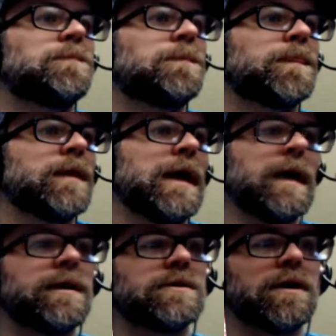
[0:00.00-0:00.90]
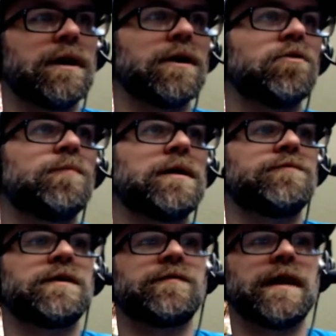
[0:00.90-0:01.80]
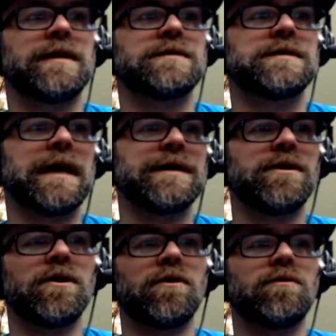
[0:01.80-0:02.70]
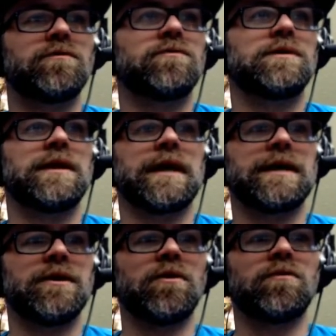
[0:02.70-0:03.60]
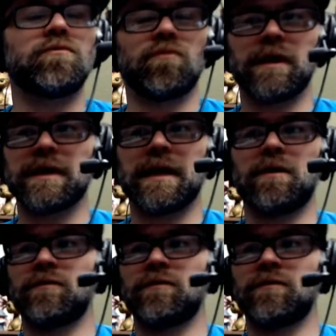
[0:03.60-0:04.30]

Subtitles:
And another benefit of that is I know right now that